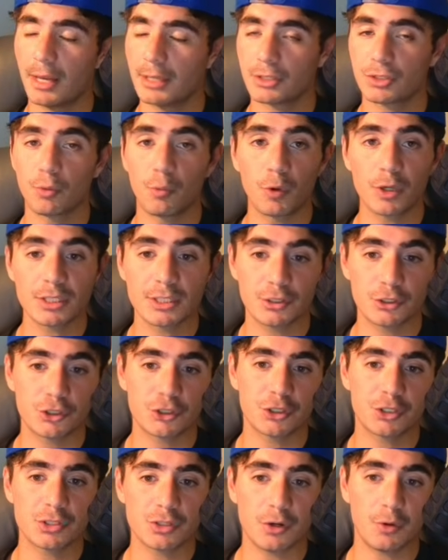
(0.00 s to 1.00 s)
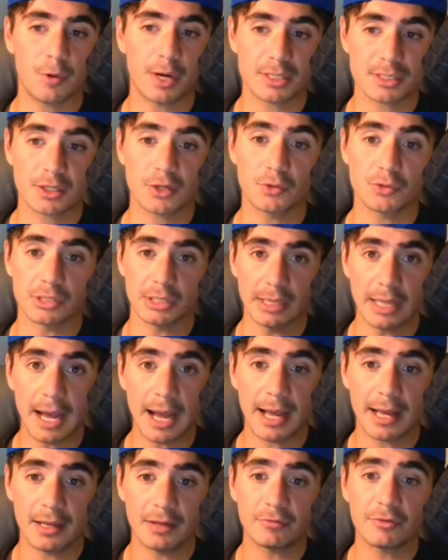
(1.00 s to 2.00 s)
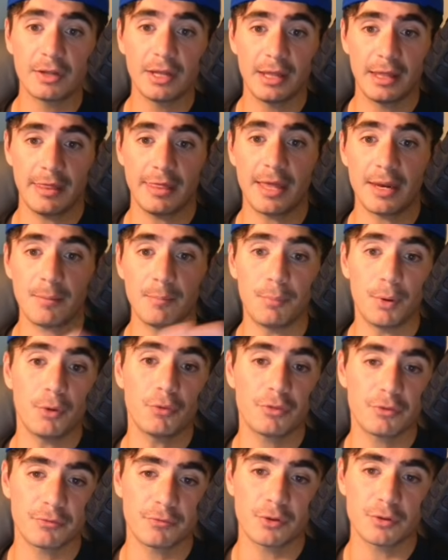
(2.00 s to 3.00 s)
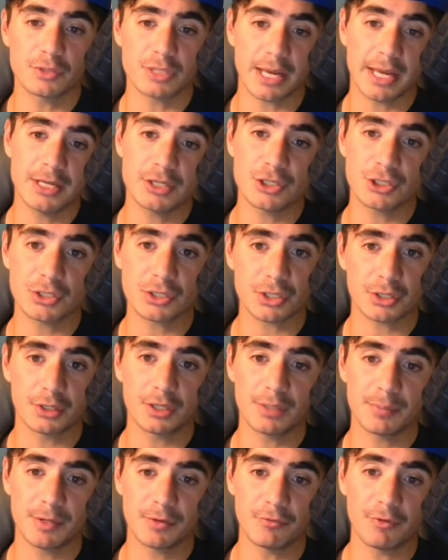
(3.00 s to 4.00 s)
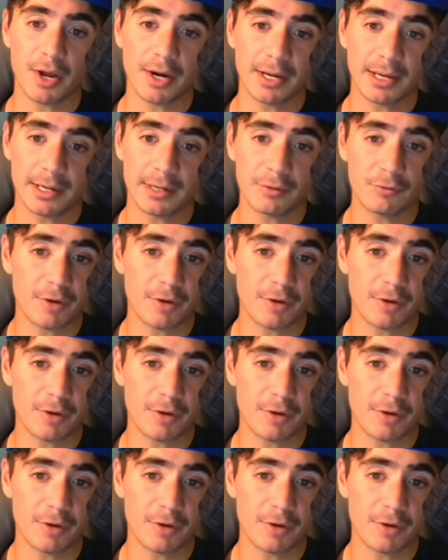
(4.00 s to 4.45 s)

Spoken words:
And so once Insurance OS goes live, then both of those agents are going to be running.